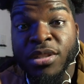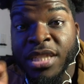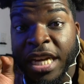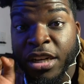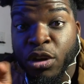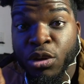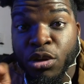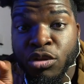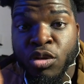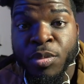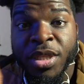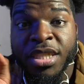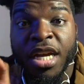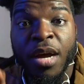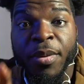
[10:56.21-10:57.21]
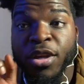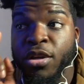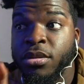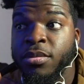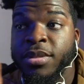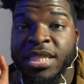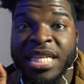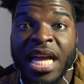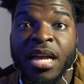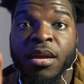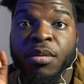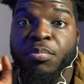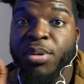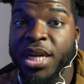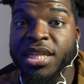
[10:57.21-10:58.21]
So I know YouTube is dumb and YouTube does
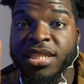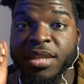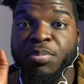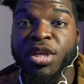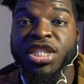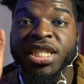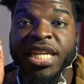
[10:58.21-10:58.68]
not push